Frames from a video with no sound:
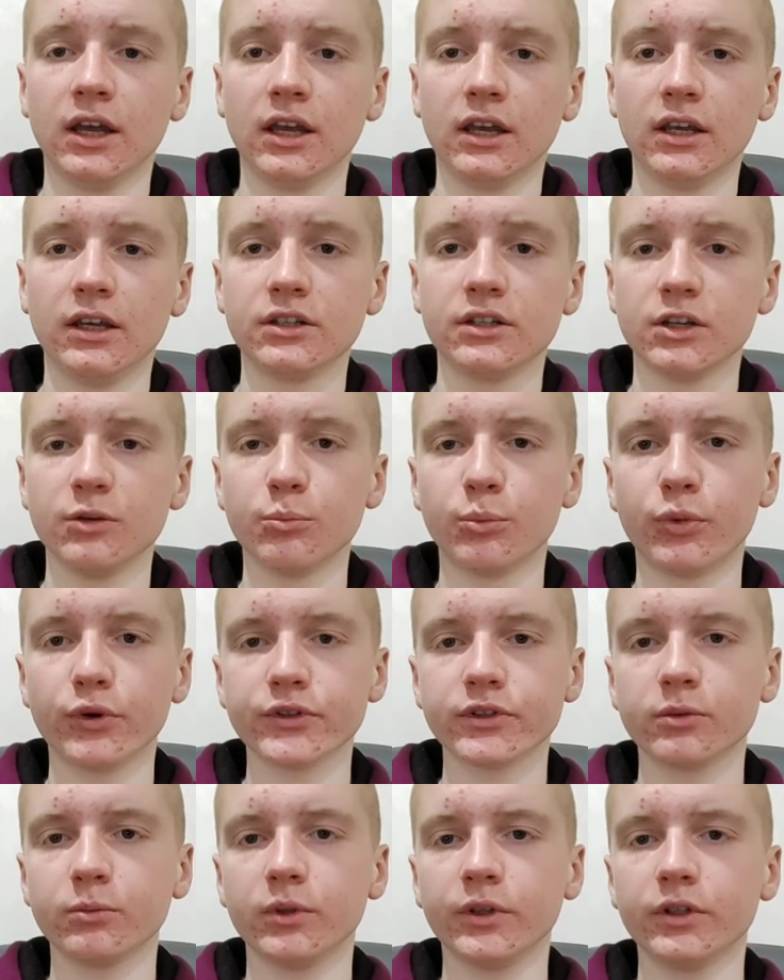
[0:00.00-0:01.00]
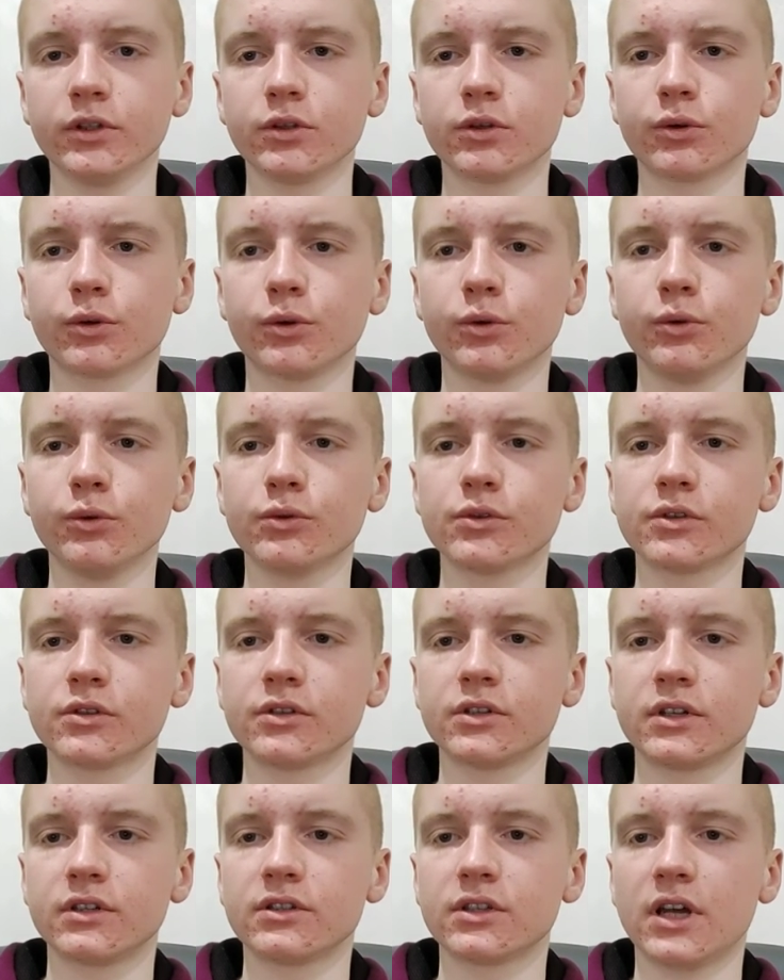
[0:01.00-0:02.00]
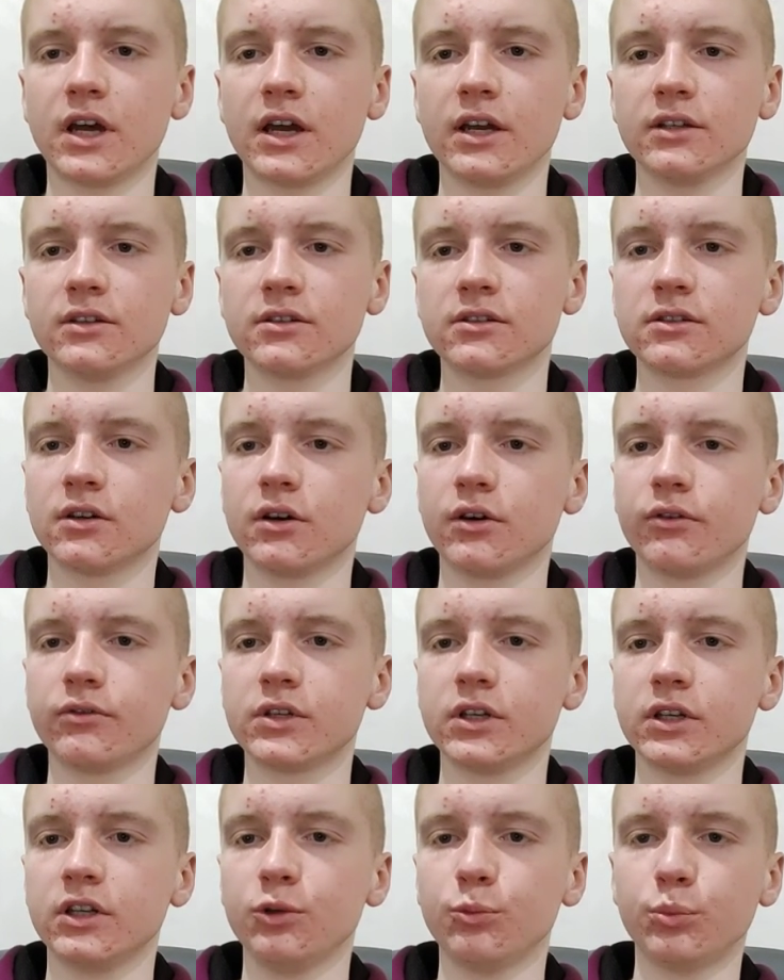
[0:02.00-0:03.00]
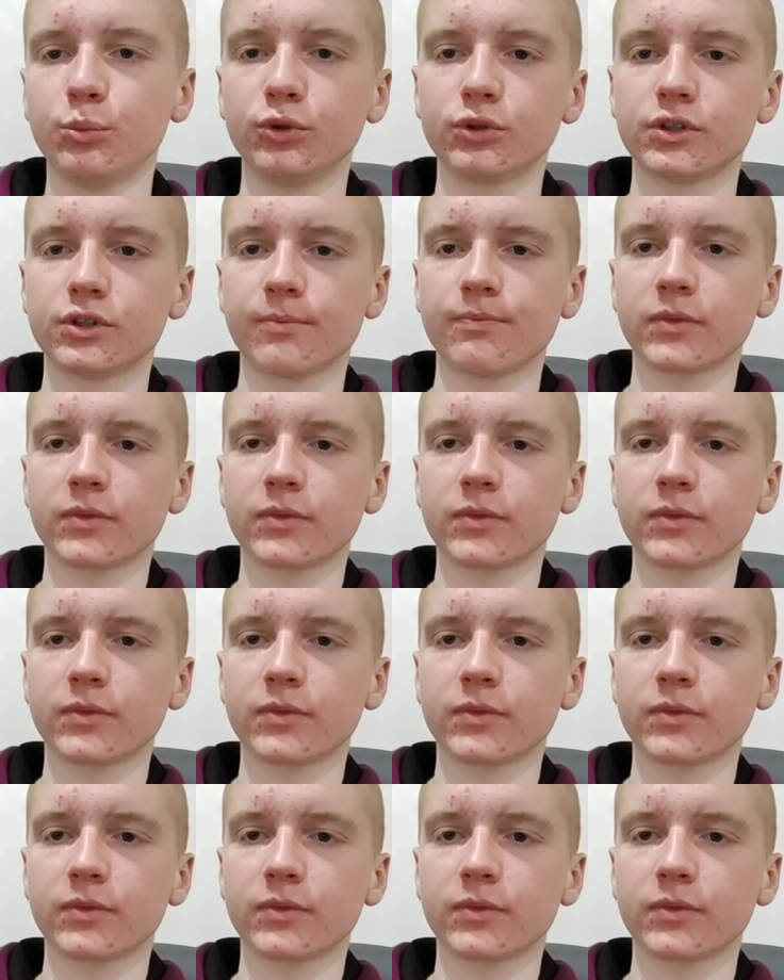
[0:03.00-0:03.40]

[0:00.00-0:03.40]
it impossible to choose the size of the input.